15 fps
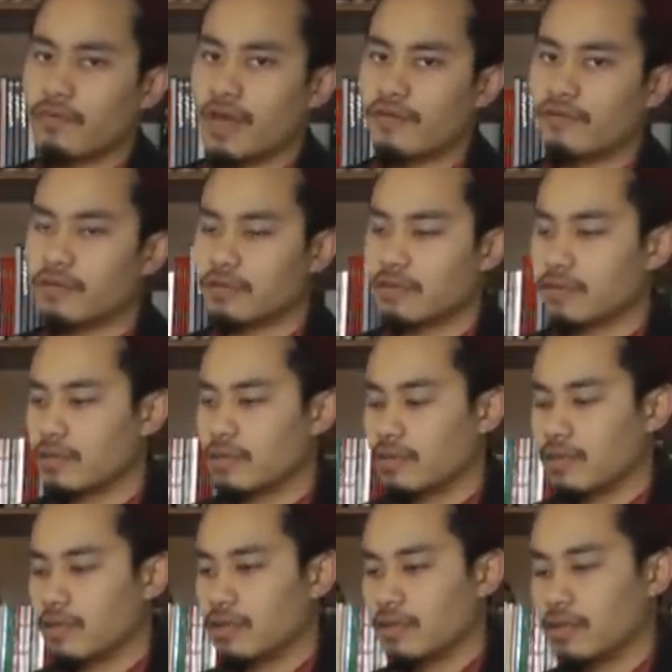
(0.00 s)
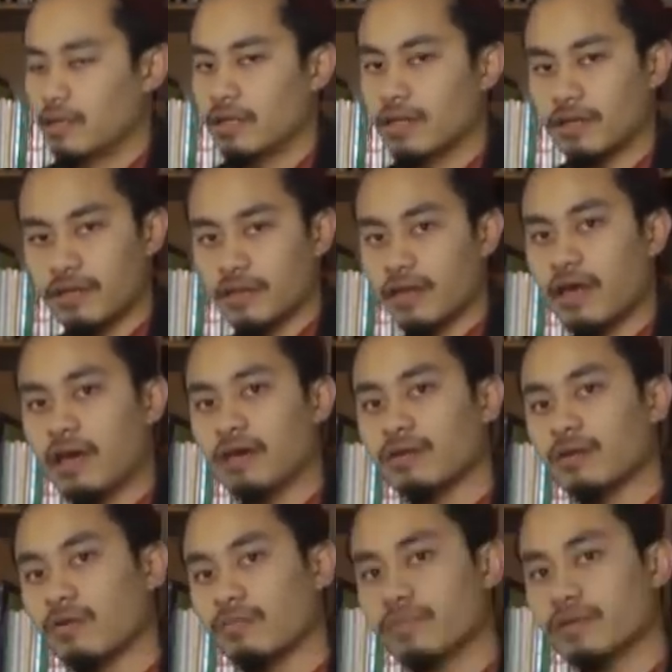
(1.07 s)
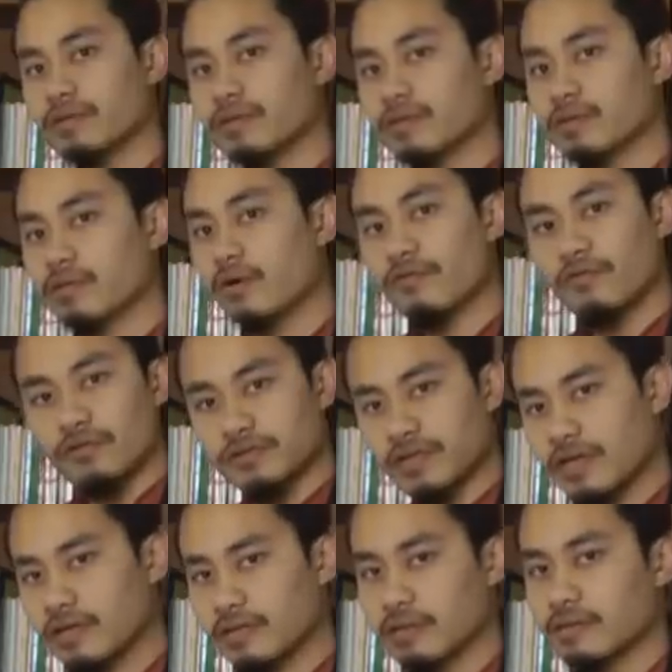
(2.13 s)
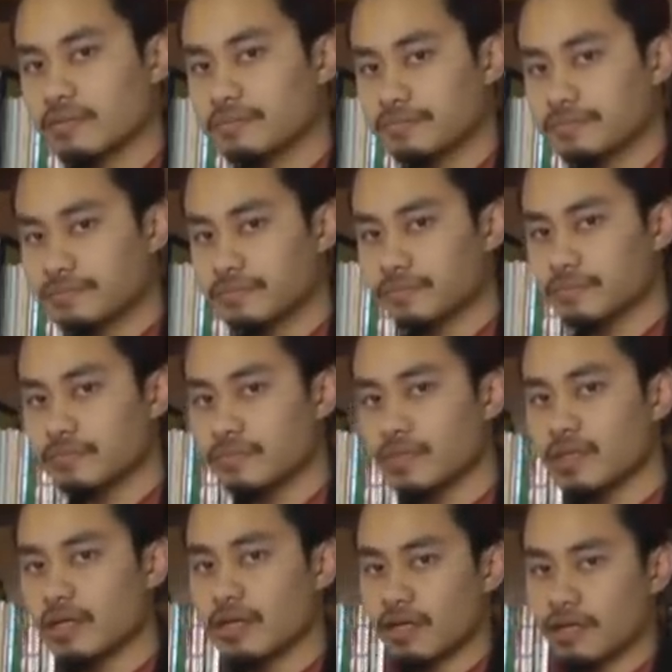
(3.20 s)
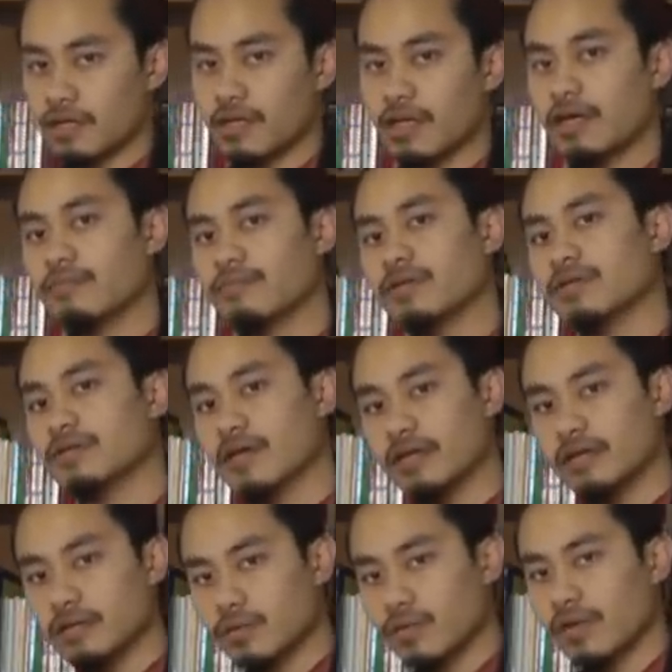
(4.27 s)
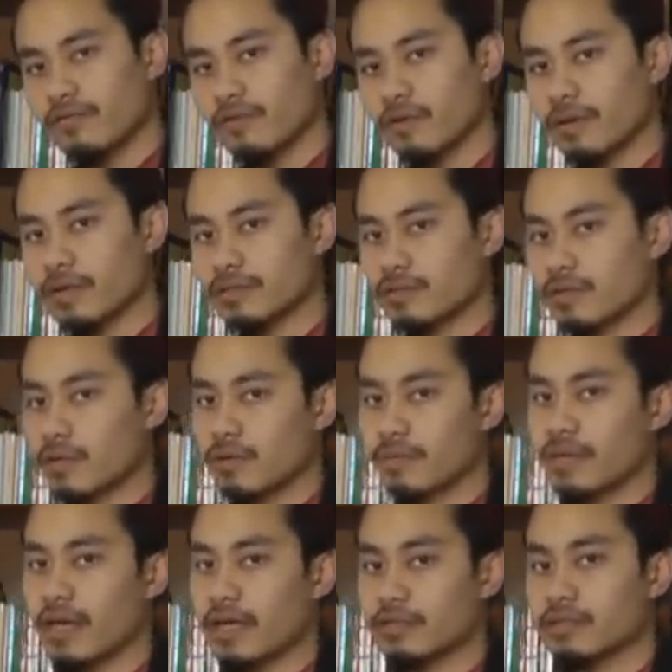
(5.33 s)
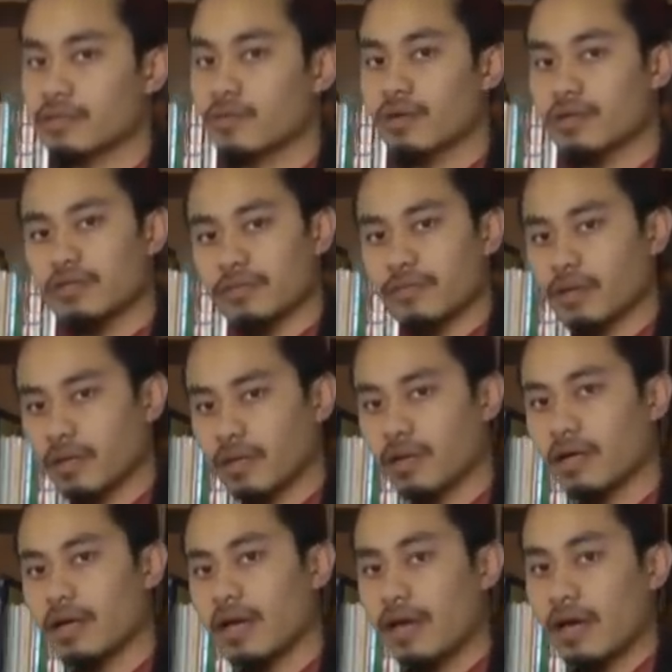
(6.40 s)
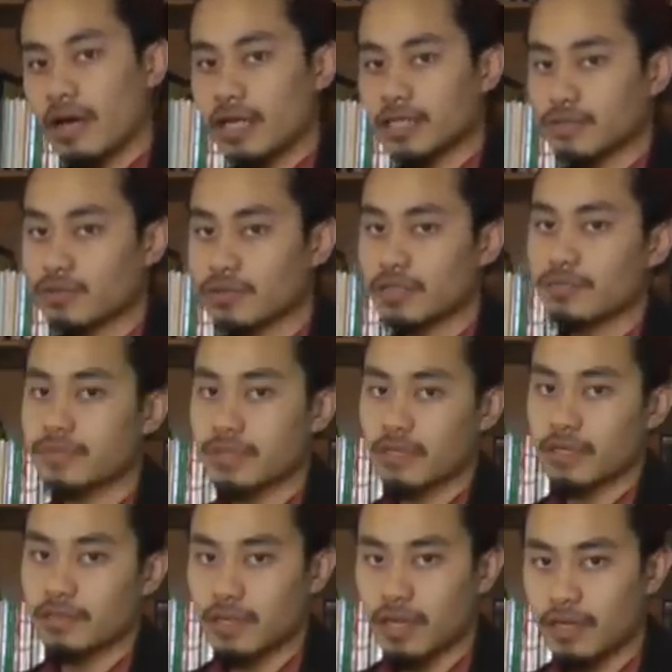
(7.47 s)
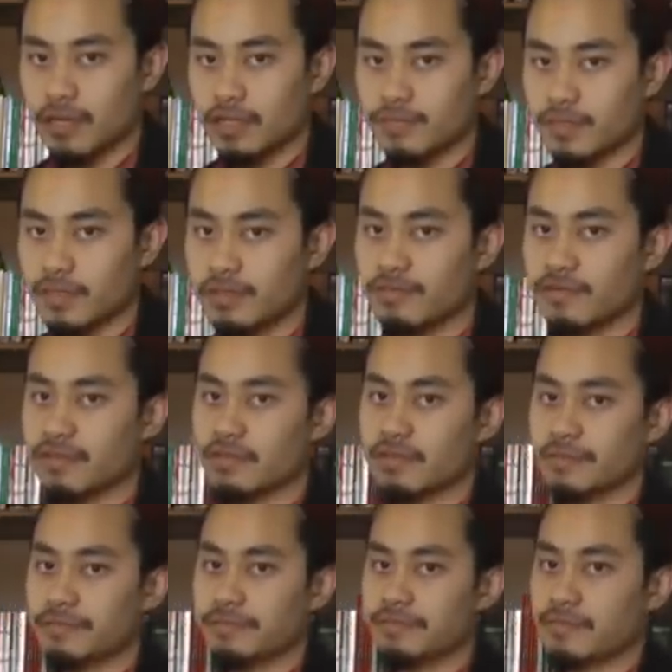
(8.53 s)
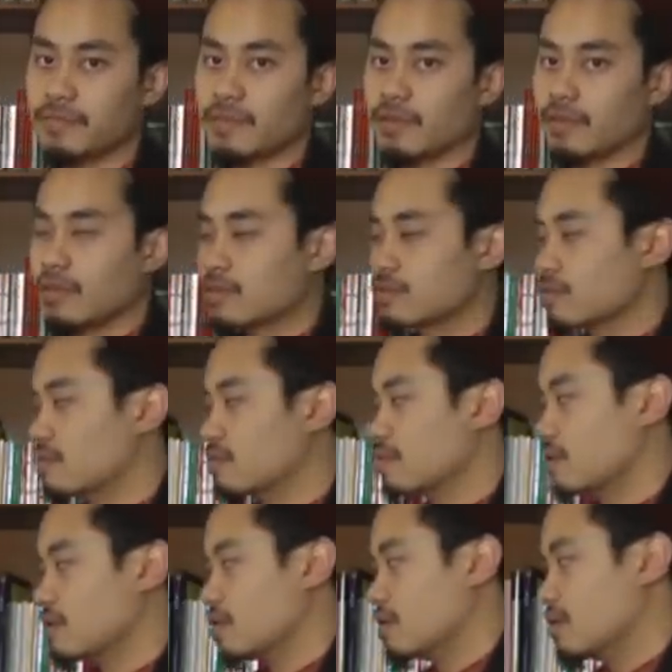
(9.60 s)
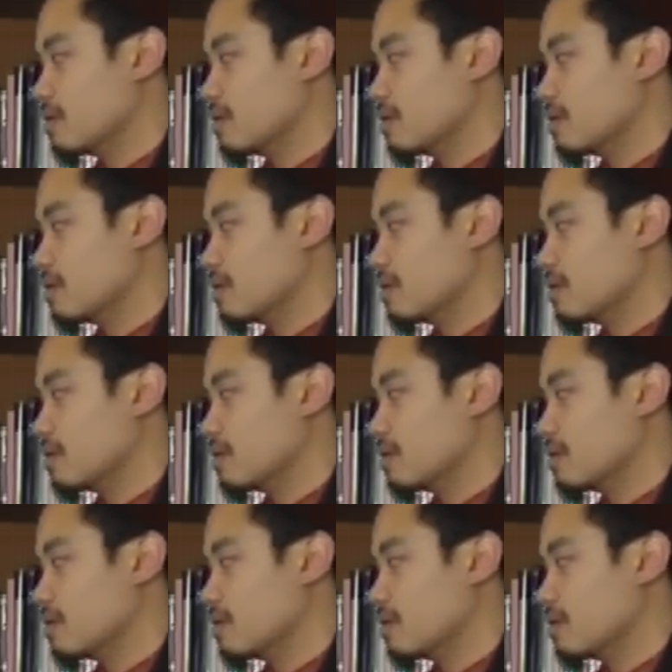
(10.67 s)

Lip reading: having al-khidlan, or being not forsaken, al-khidlan being taken away from us so that we may actually worship Allah as Muslims and as believers. So